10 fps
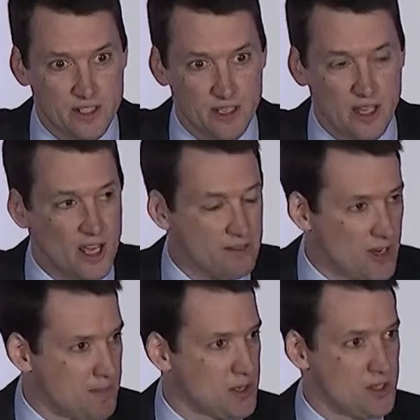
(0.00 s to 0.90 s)
a lot of
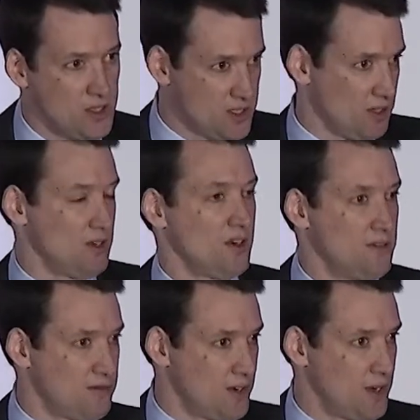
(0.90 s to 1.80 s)
opportunities to
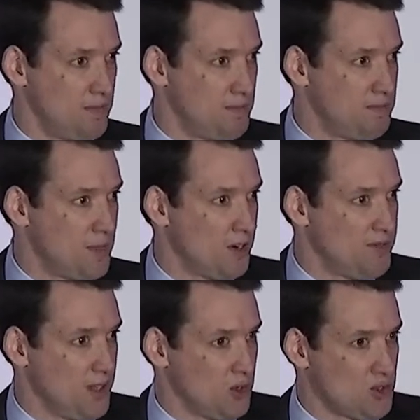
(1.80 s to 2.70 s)
learn from our
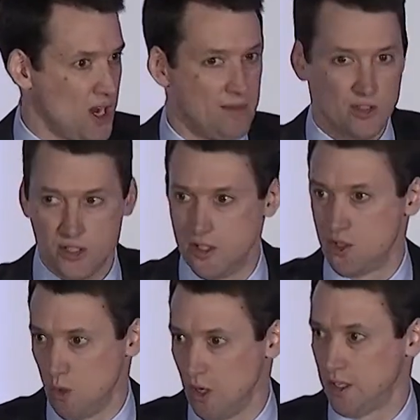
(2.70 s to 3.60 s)
fellow travelers in
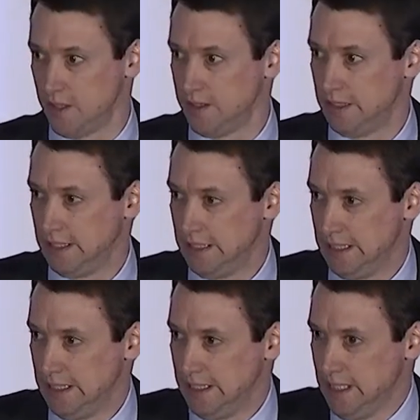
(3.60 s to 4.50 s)
this work.
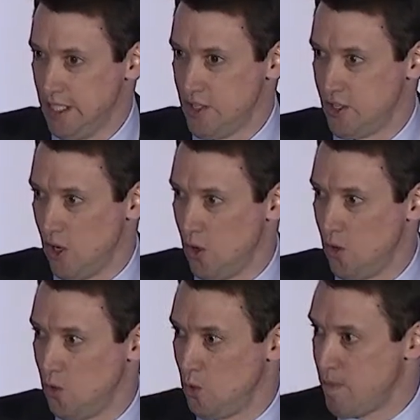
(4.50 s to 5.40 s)

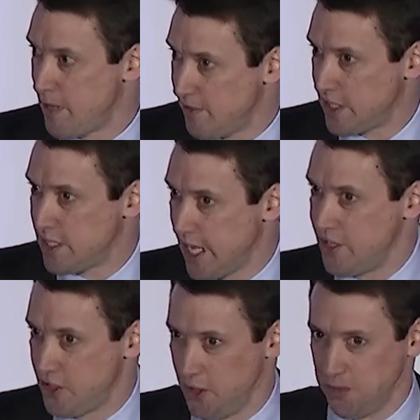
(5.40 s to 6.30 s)
So we pivot to day
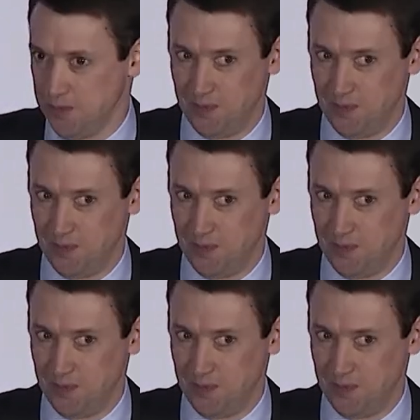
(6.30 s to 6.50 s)
2.